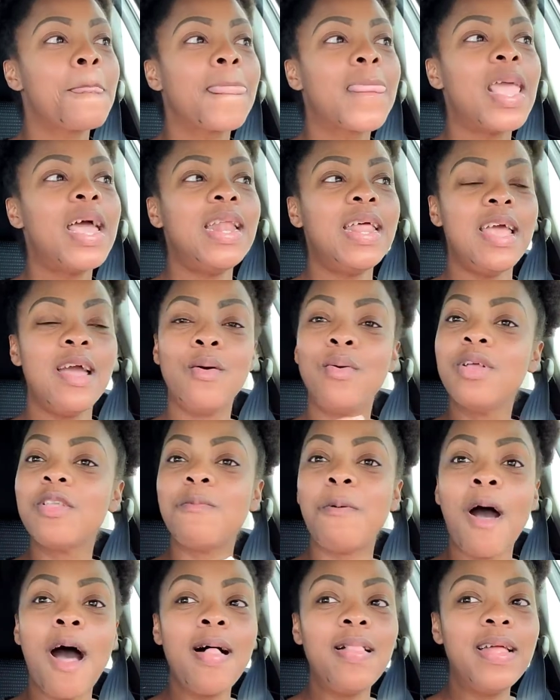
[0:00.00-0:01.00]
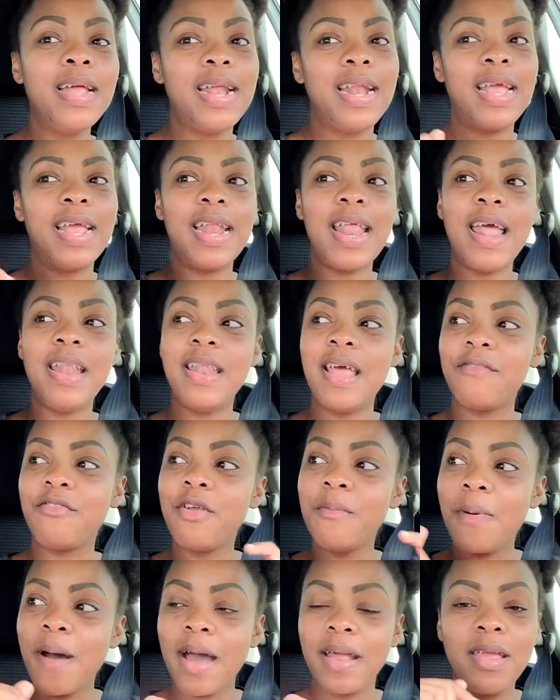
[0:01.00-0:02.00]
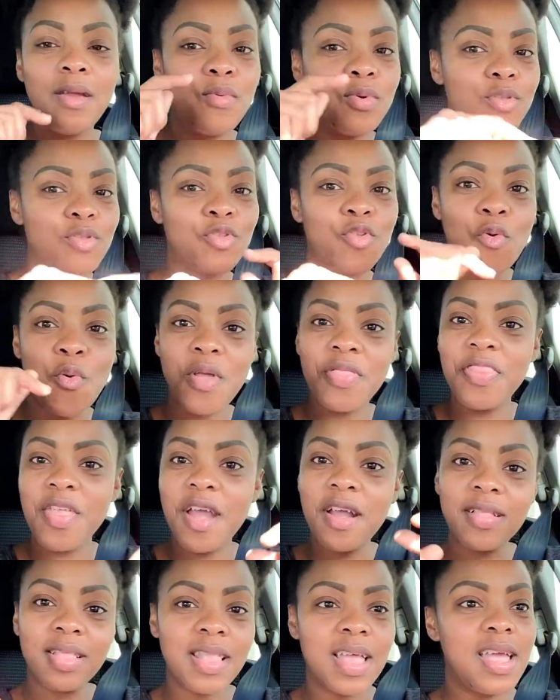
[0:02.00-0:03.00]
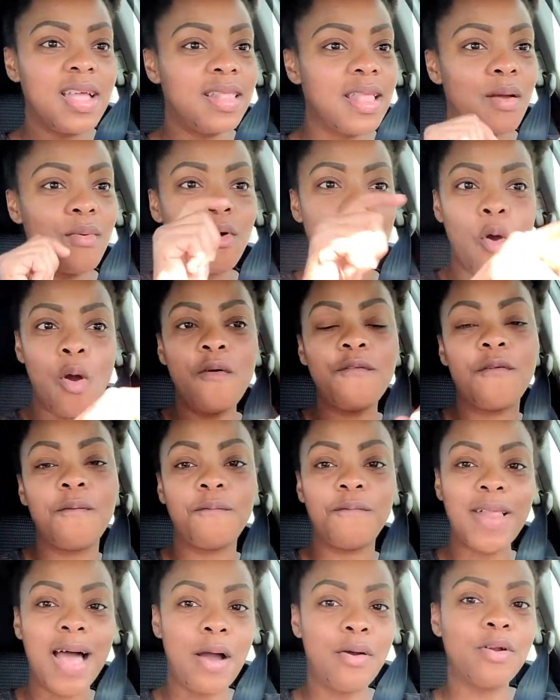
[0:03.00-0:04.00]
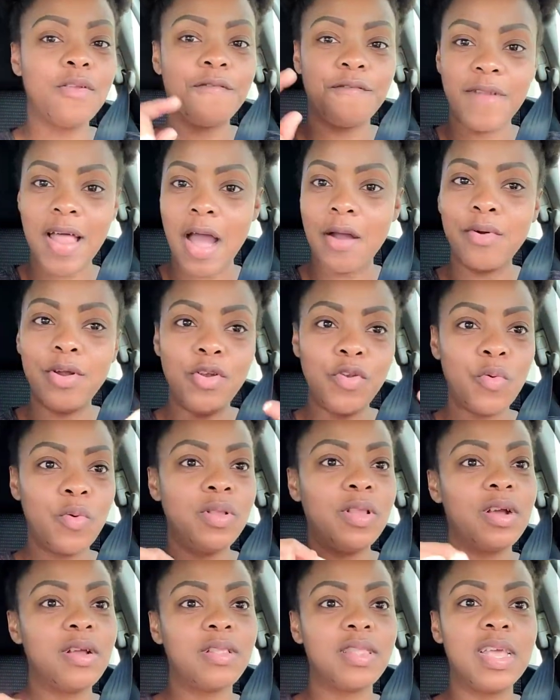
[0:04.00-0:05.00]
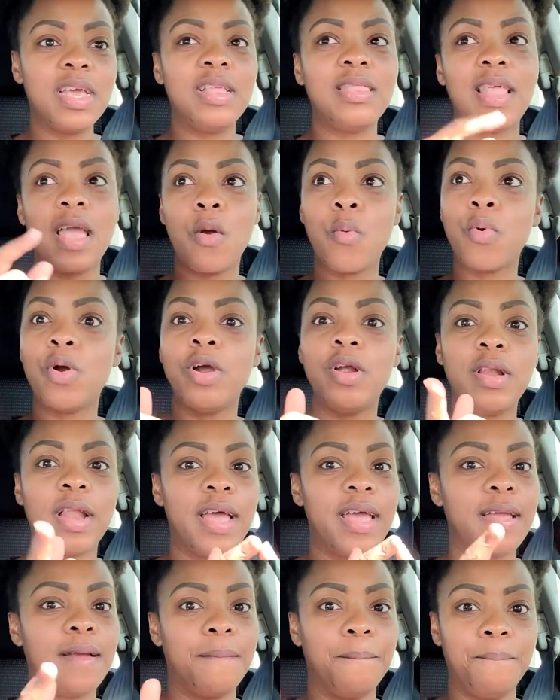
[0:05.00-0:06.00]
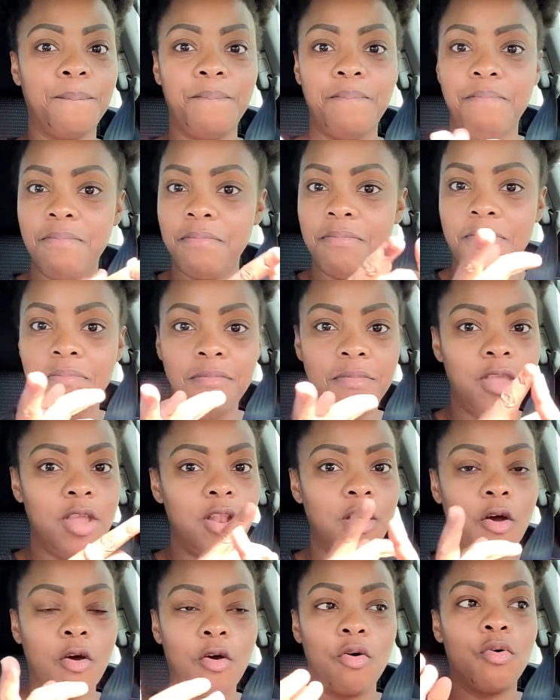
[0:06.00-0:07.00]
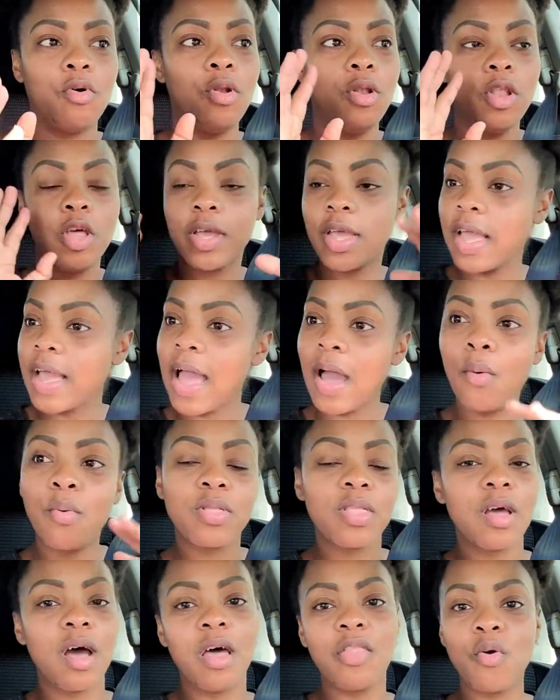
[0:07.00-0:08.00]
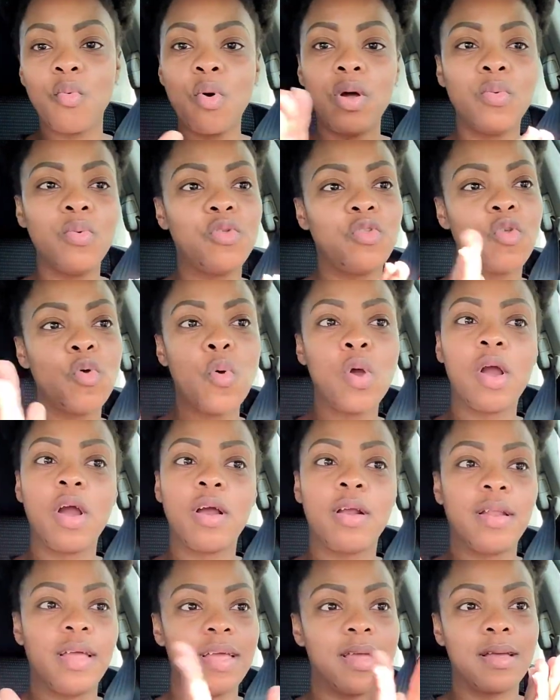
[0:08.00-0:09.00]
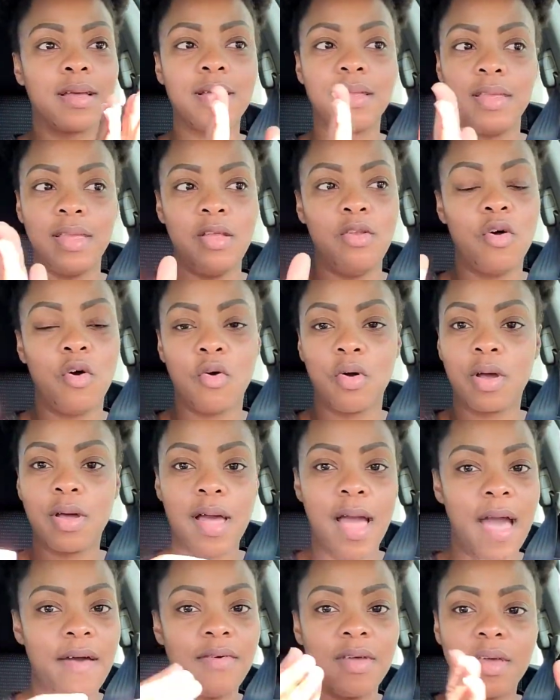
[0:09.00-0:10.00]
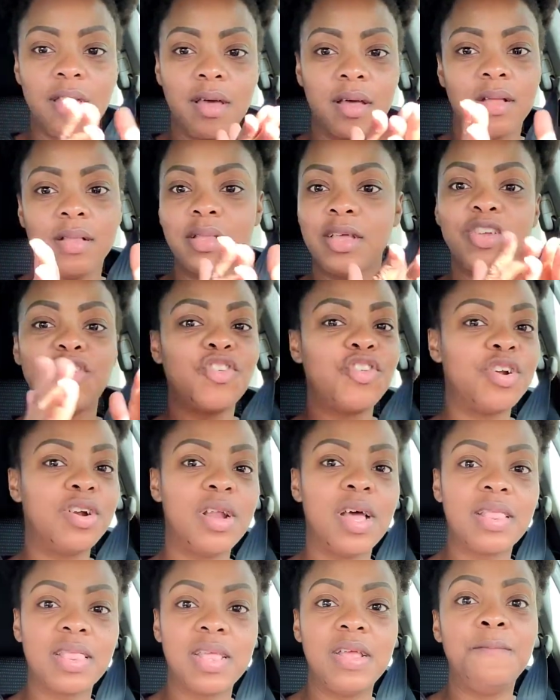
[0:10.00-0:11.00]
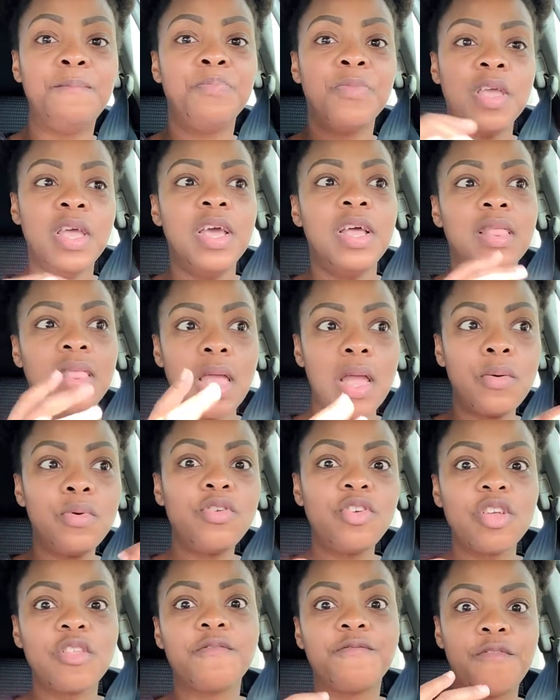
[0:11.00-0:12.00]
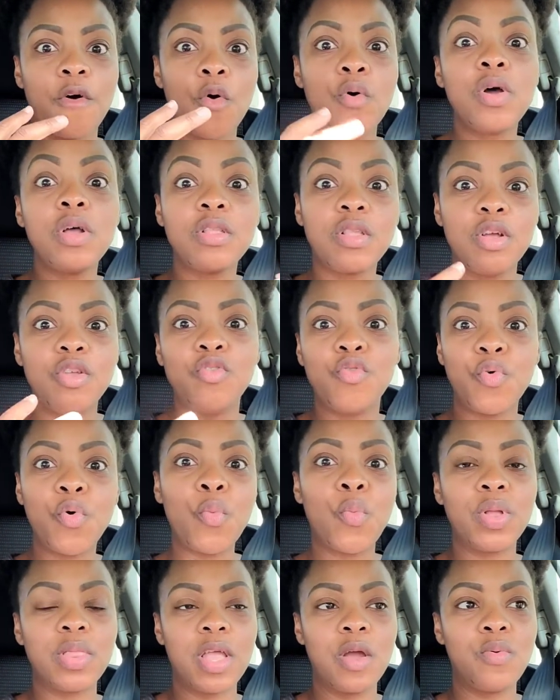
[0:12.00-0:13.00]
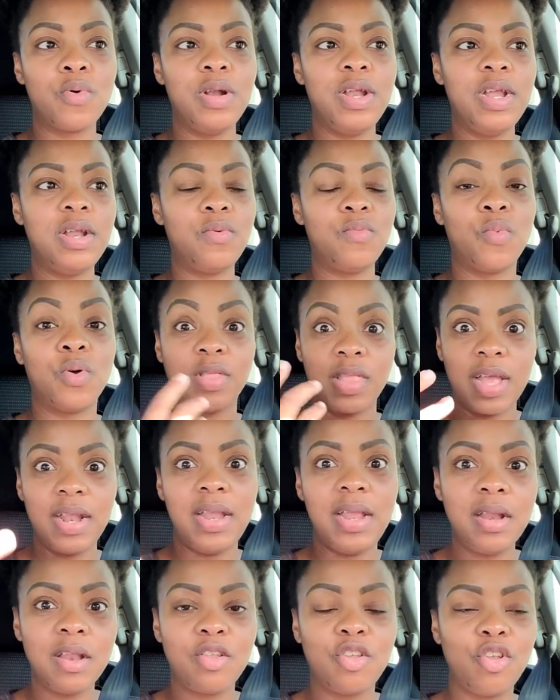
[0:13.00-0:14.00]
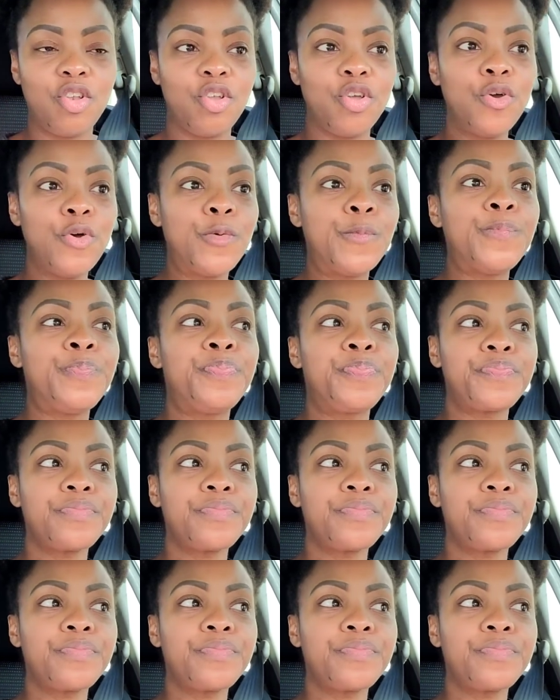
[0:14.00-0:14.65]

And it was pollinating, and everybody was doing their thing. They were going from flower to flower and doing their thing. They weren't like, you know, looking at what the other one was doing, or like, you know, having a collision or nothing. They were just focused on doing what they were need what they needed to do.